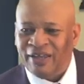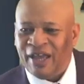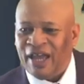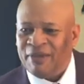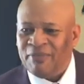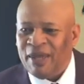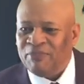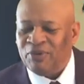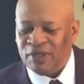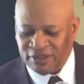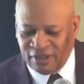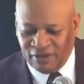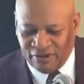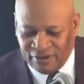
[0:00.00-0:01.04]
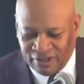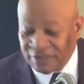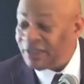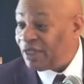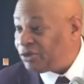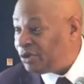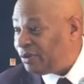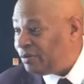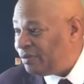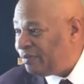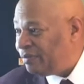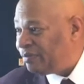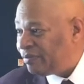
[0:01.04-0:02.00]
Amen. Praise the Lord. Is that
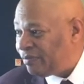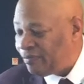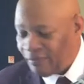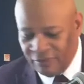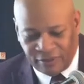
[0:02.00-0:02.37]
true? Amen.